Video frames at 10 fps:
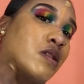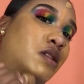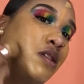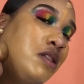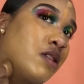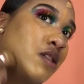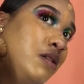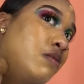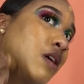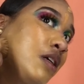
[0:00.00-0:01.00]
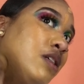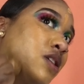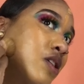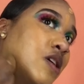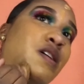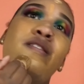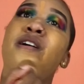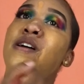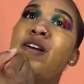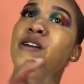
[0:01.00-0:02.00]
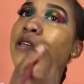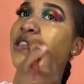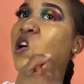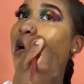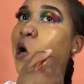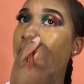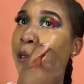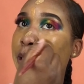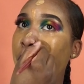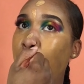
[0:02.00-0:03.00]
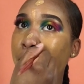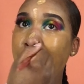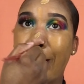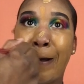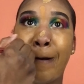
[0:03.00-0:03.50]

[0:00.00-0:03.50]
This seems like it's entirely too much